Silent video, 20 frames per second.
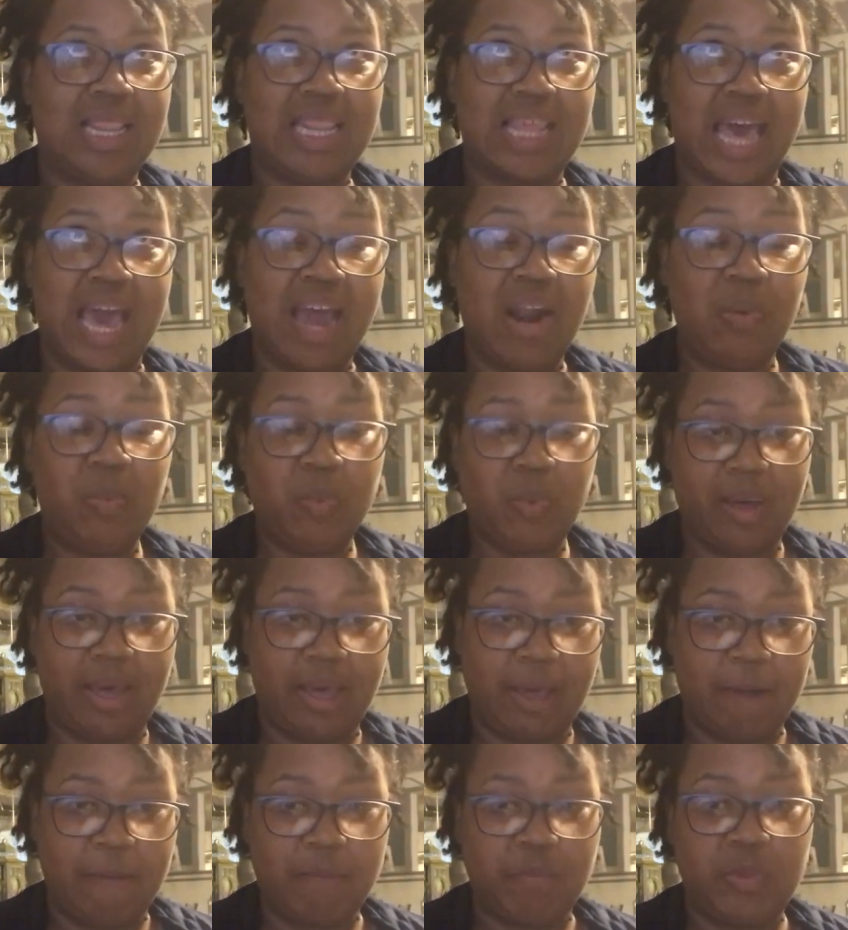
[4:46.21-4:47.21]
That
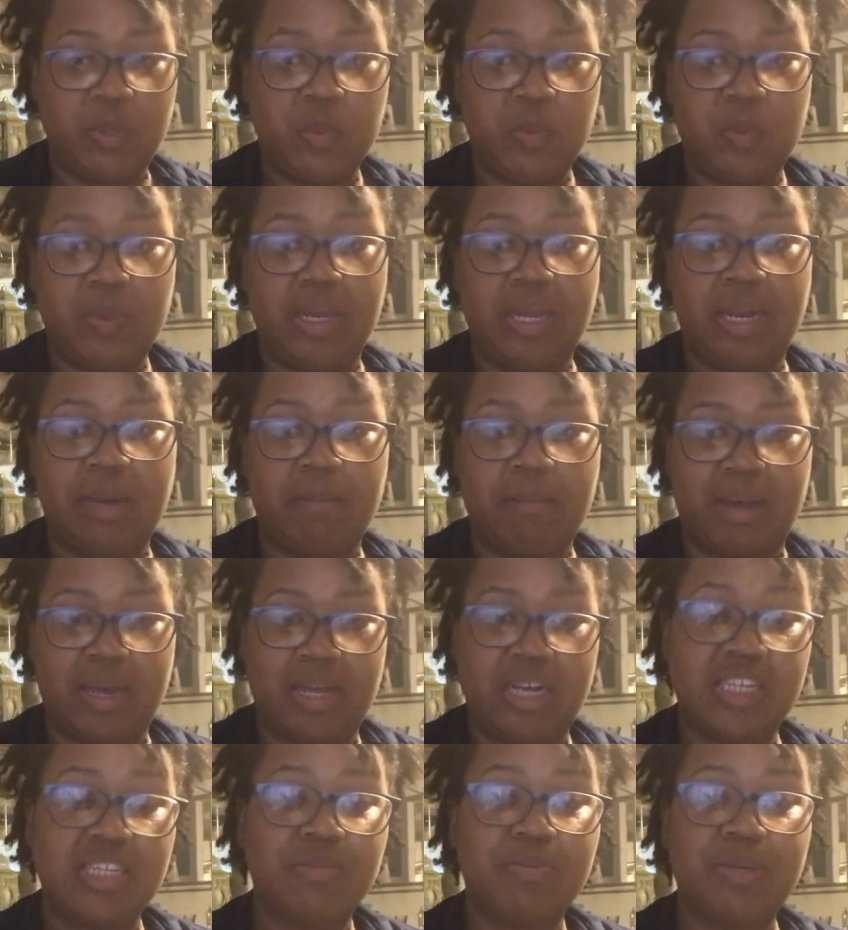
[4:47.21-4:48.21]
way, when my
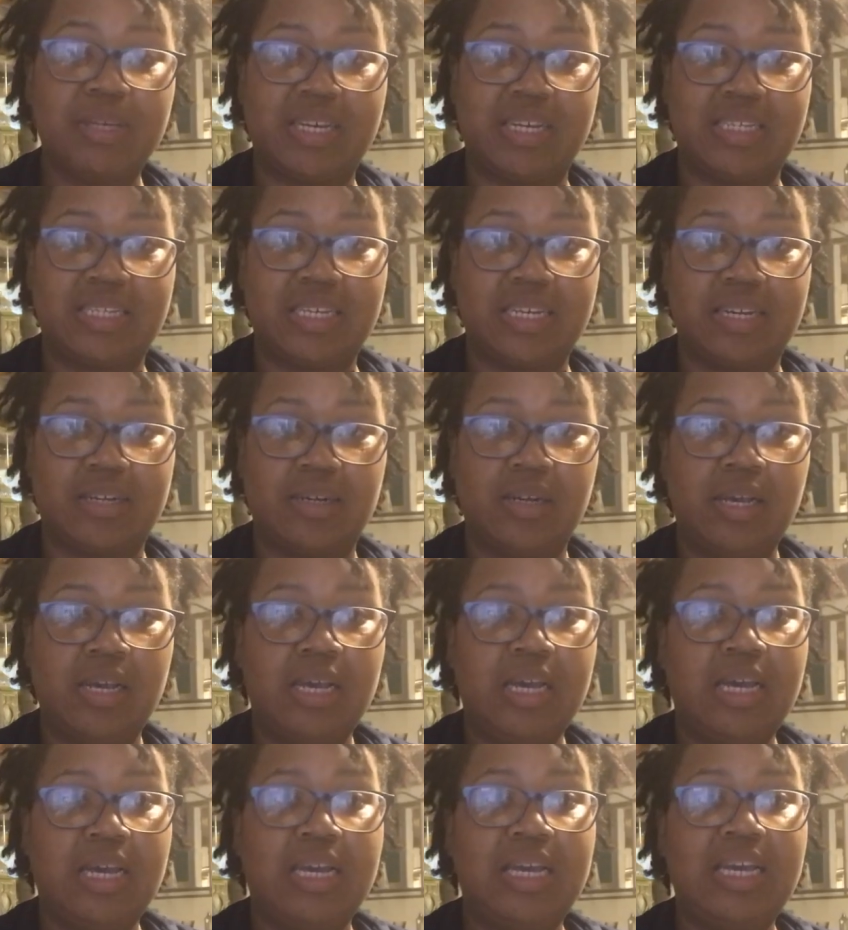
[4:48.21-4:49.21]
husband gets here,
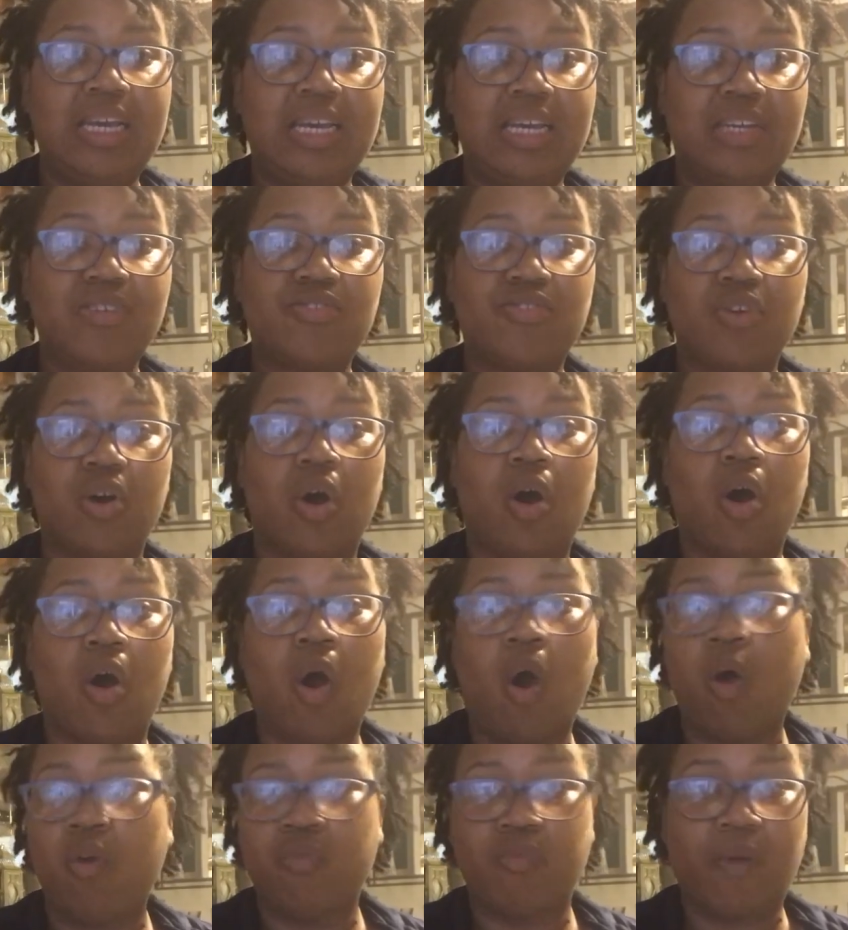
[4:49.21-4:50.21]
he is
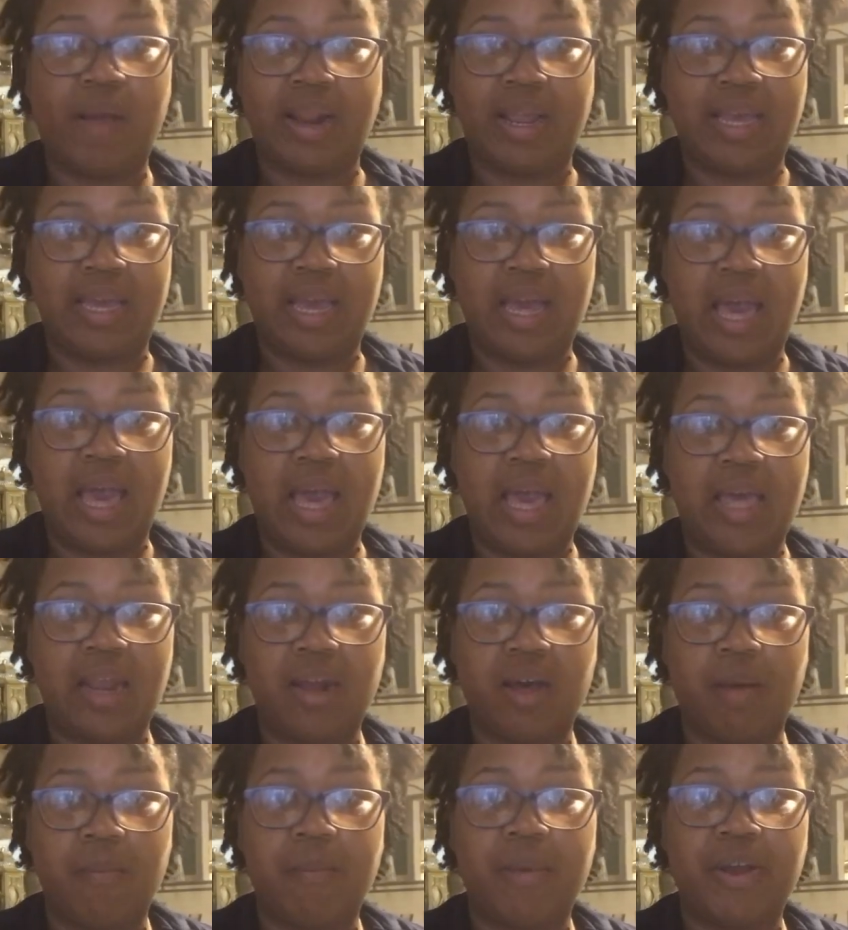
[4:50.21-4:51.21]
already
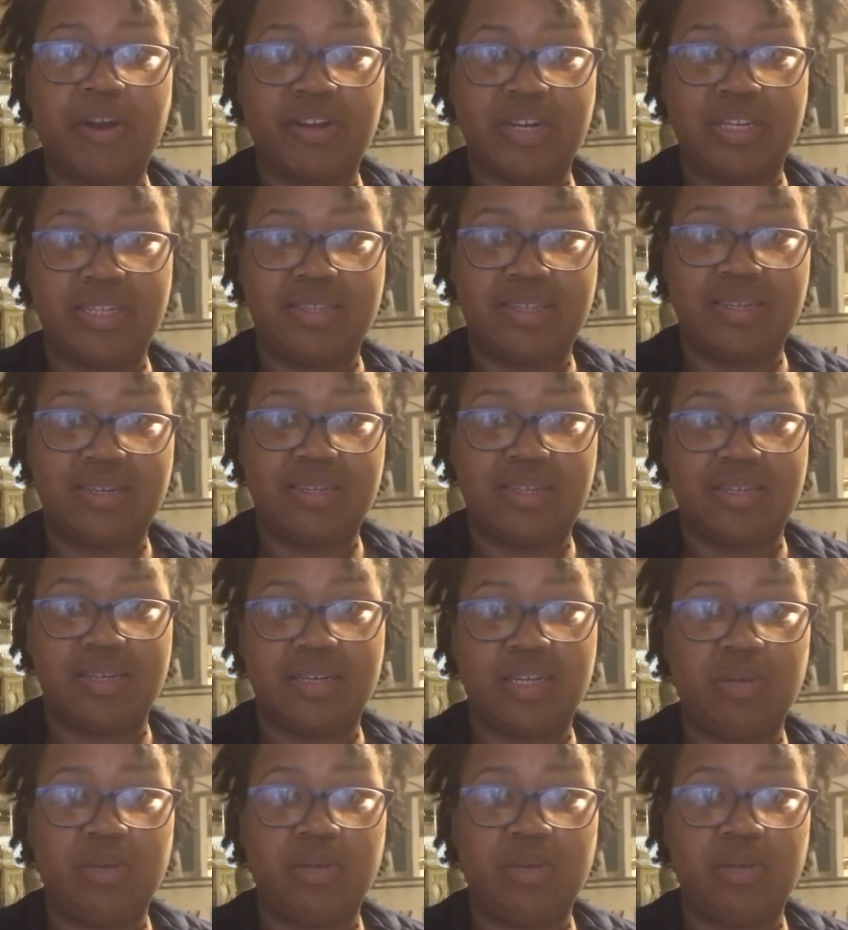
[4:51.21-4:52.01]
an American citizen.